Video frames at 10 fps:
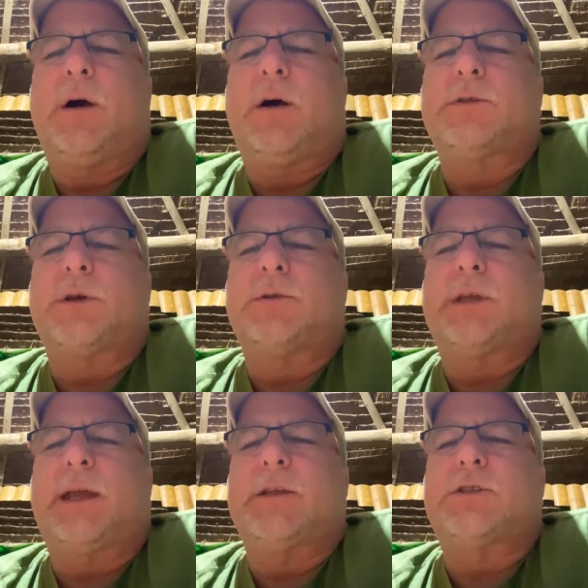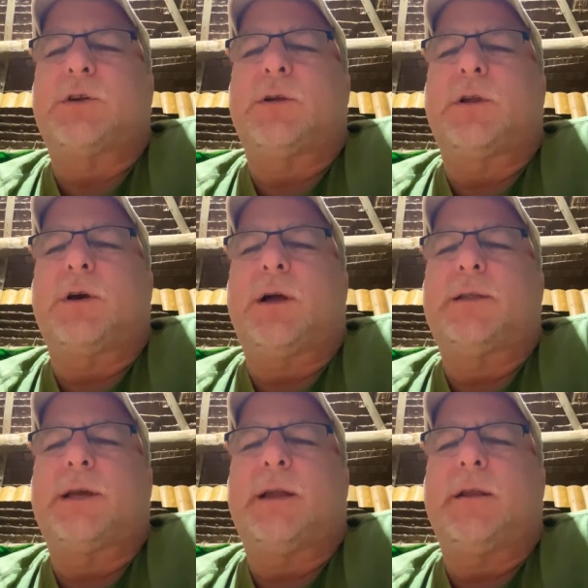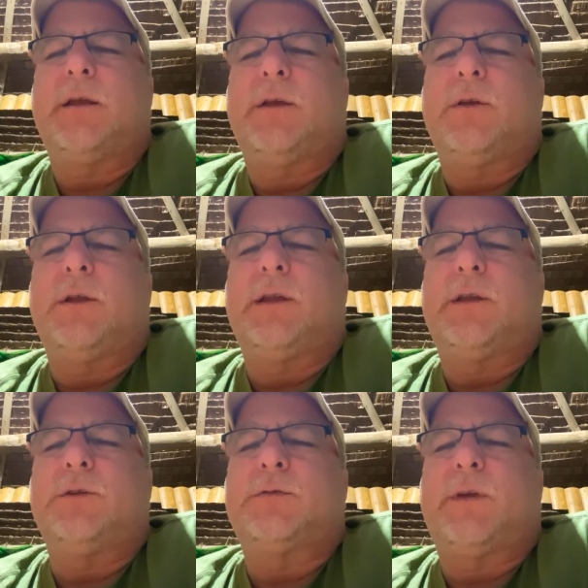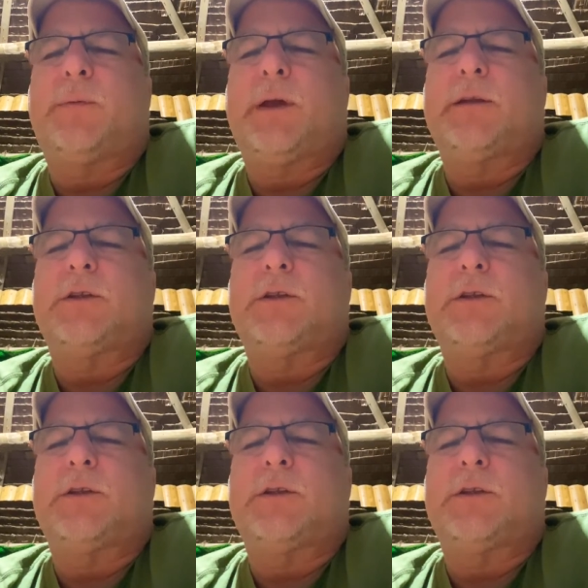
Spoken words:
Also, to get certain content, you need to use a VPN